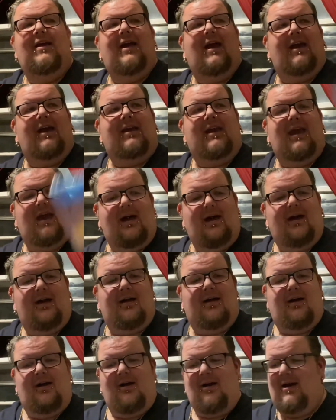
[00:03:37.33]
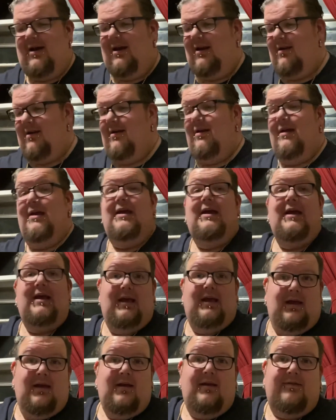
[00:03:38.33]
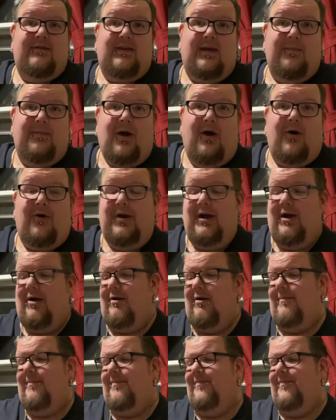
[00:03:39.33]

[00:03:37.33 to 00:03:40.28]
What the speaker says: Heck yeah. All right. Let's keep going here.